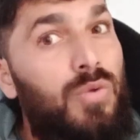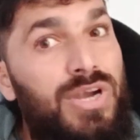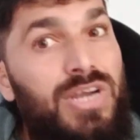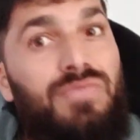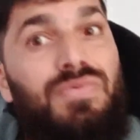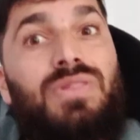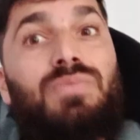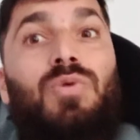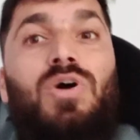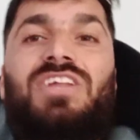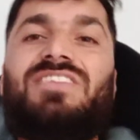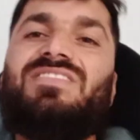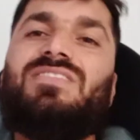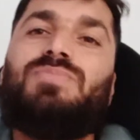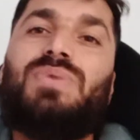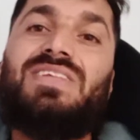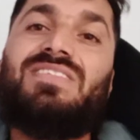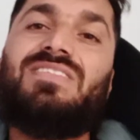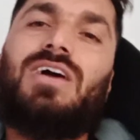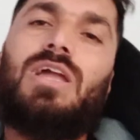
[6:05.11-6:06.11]
it with
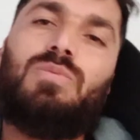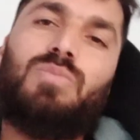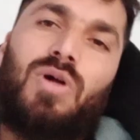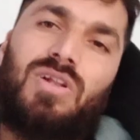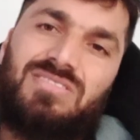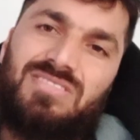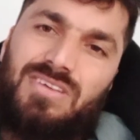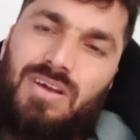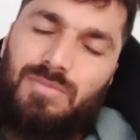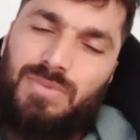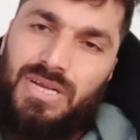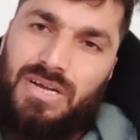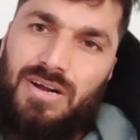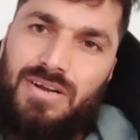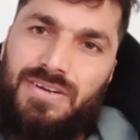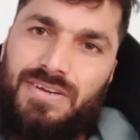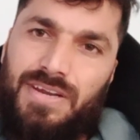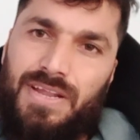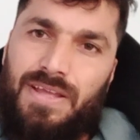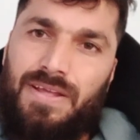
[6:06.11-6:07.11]
fiscal policy of the
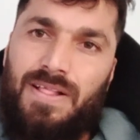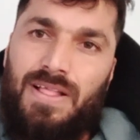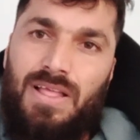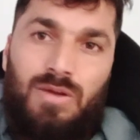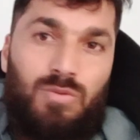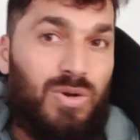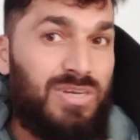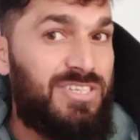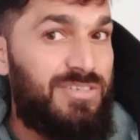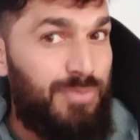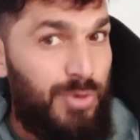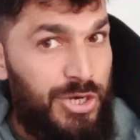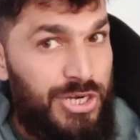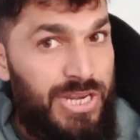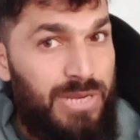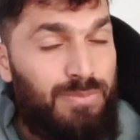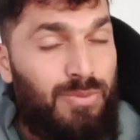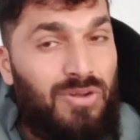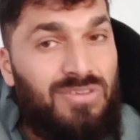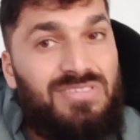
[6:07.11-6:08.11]
country. One is
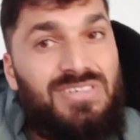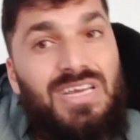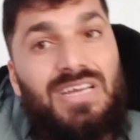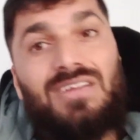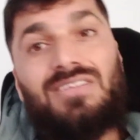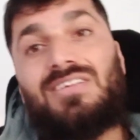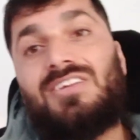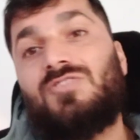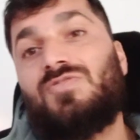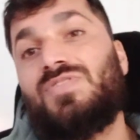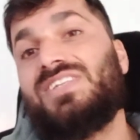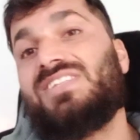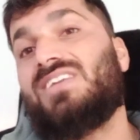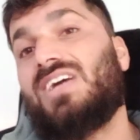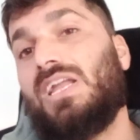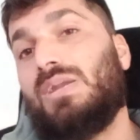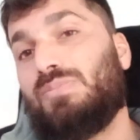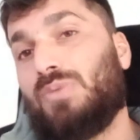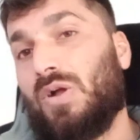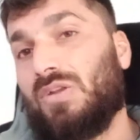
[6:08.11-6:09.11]
monetary policy, another is
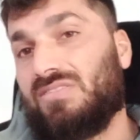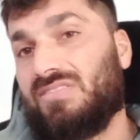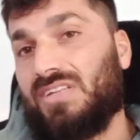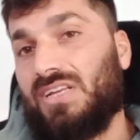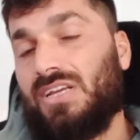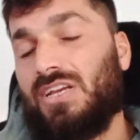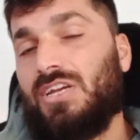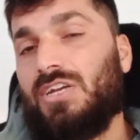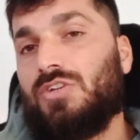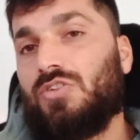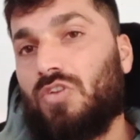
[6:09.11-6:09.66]
fiscal policy.